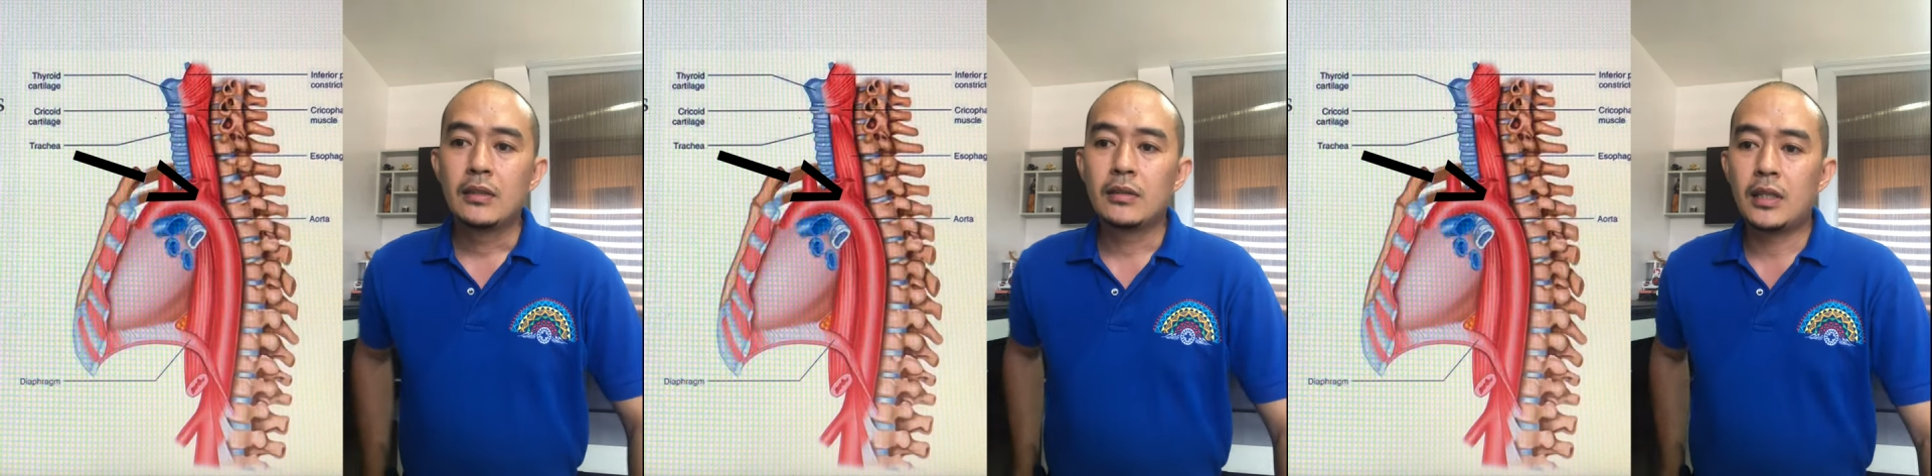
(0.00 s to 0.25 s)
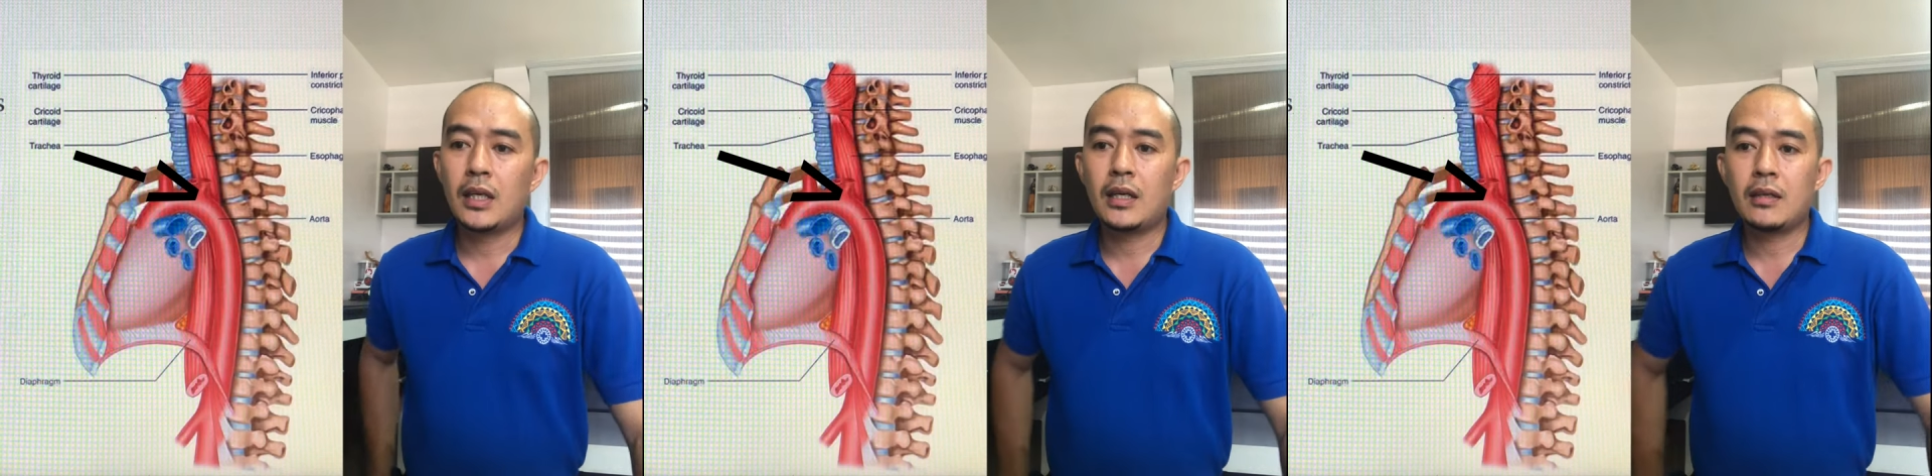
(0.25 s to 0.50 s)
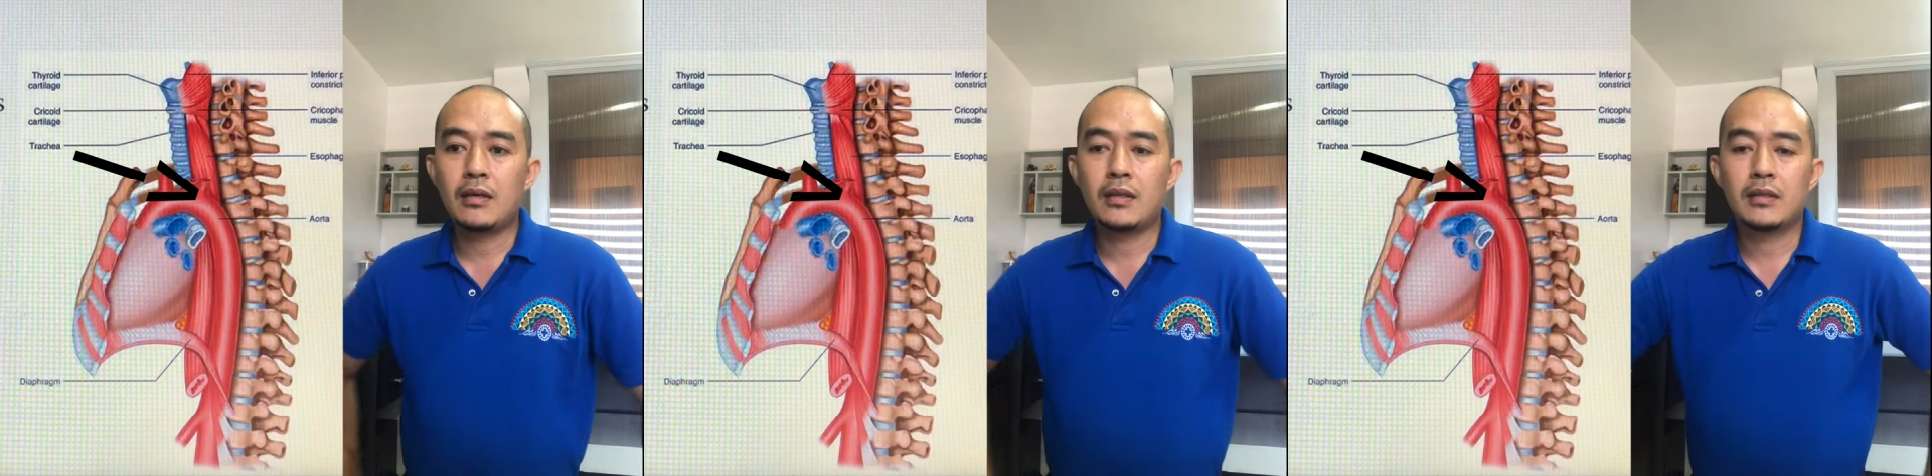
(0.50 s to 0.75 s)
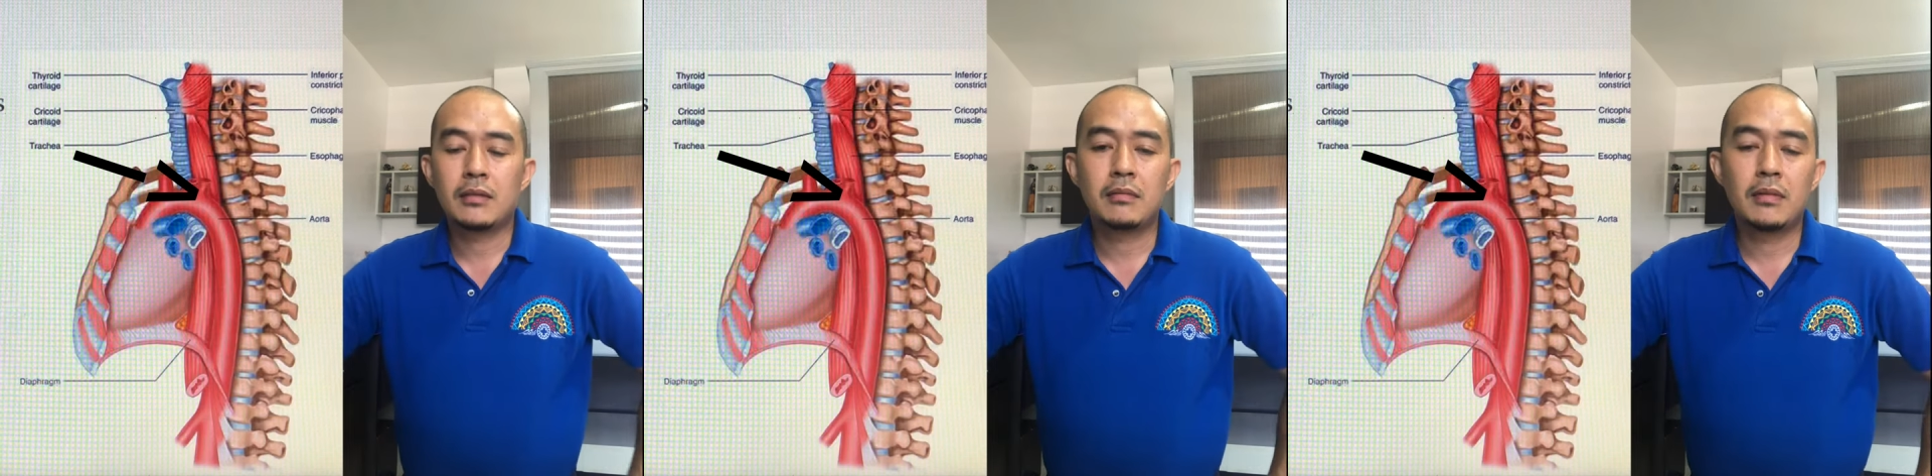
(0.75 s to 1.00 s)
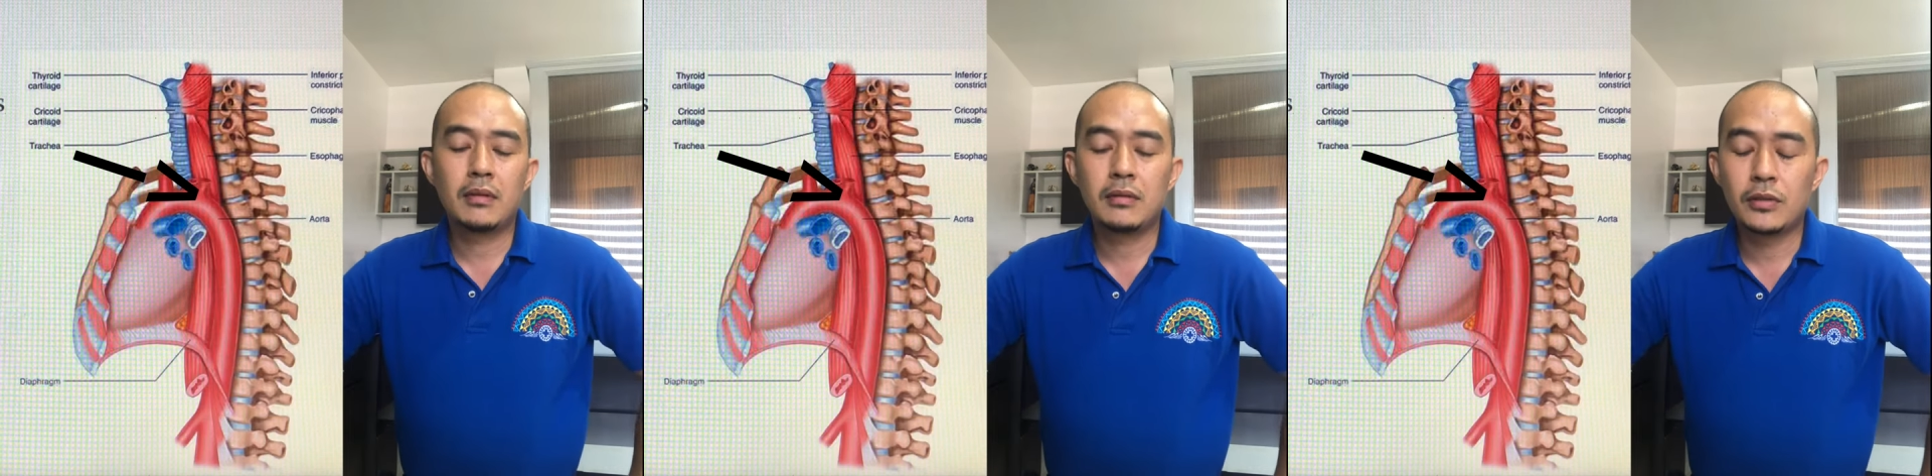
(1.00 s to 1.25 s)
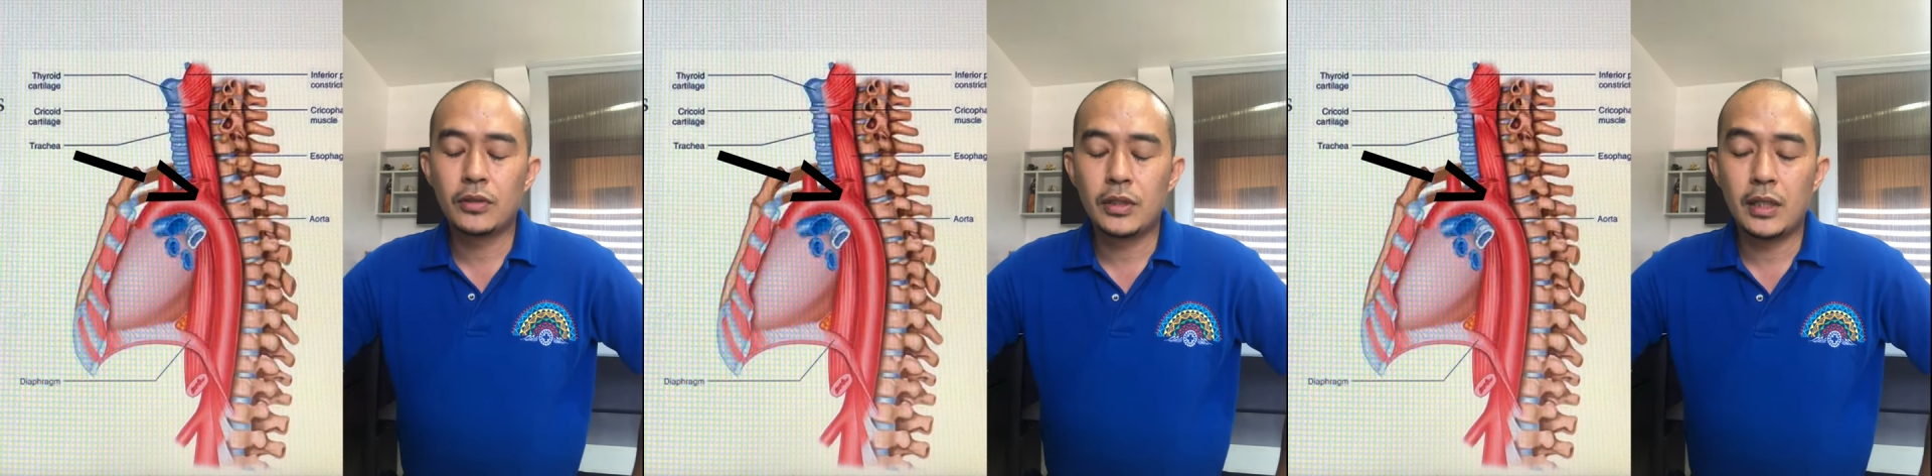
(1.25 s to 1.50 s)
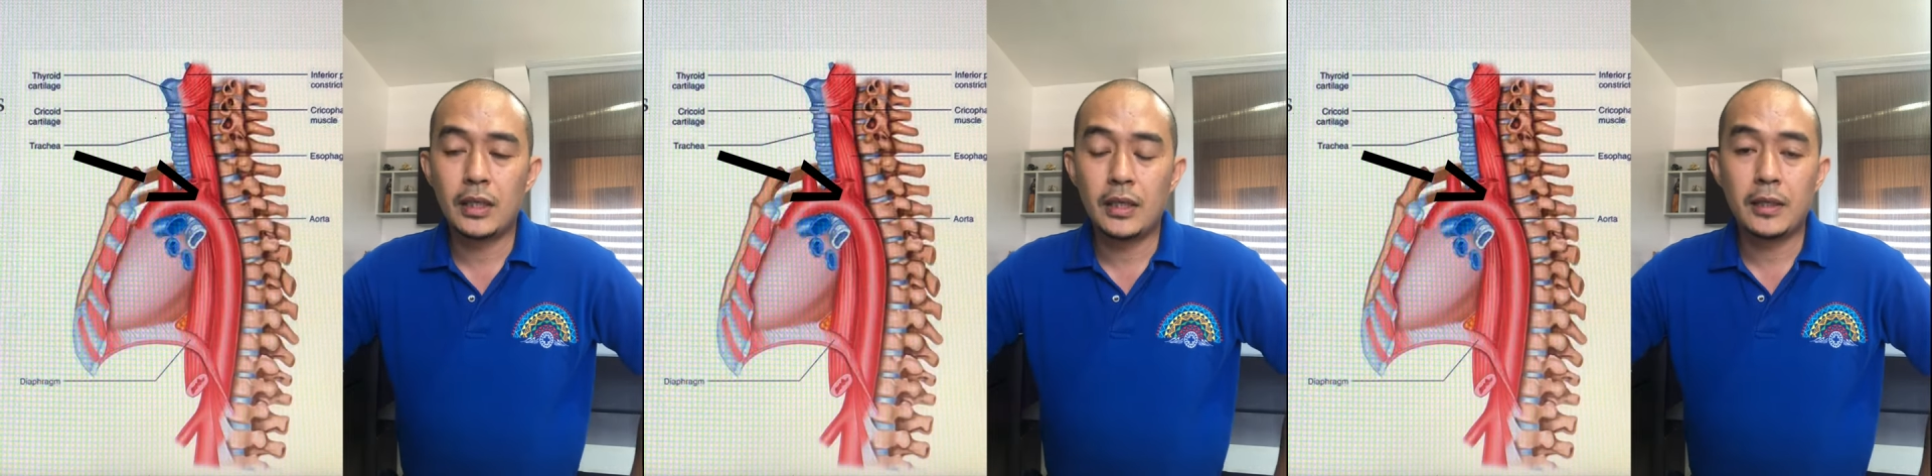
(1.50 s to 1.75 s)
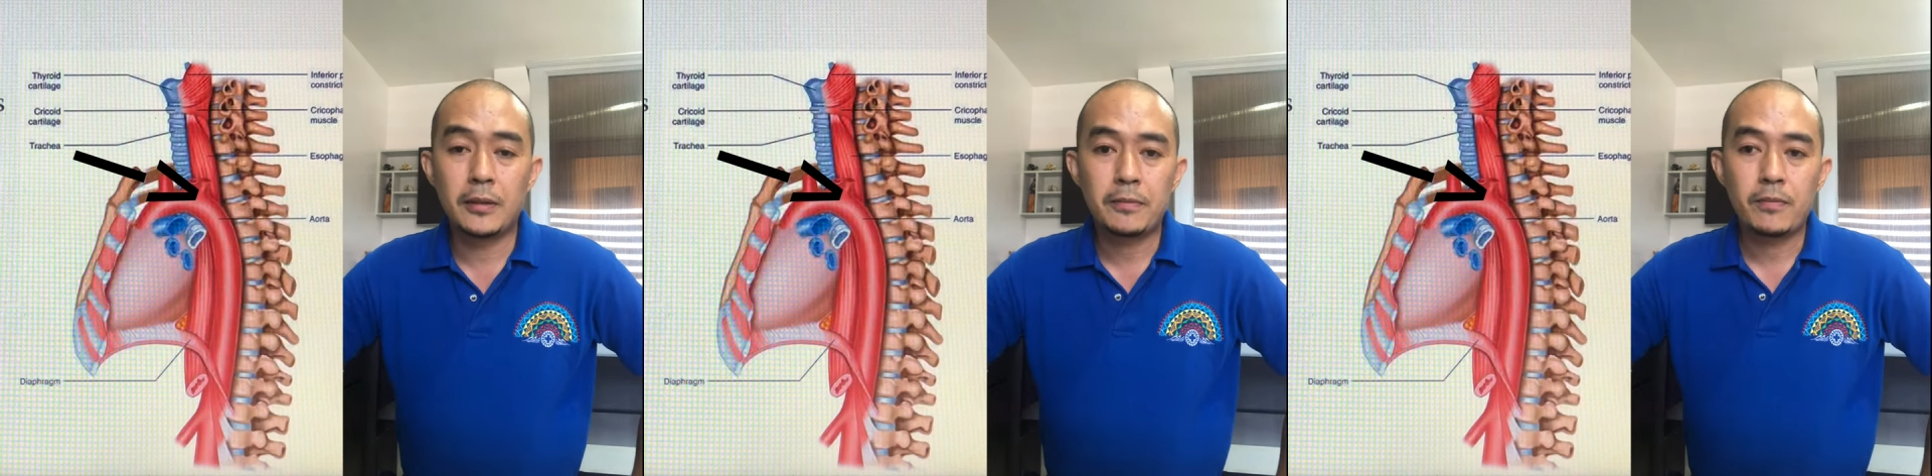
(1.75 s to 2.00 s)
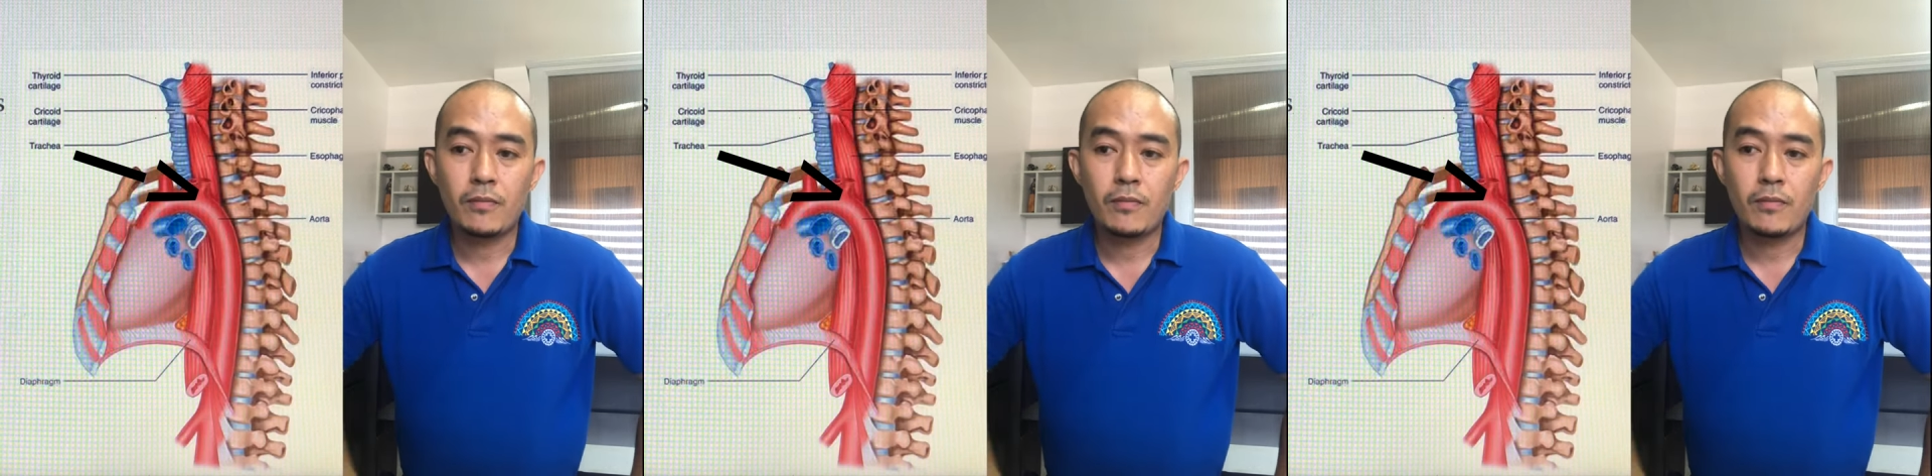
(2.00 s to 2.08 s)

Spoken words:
the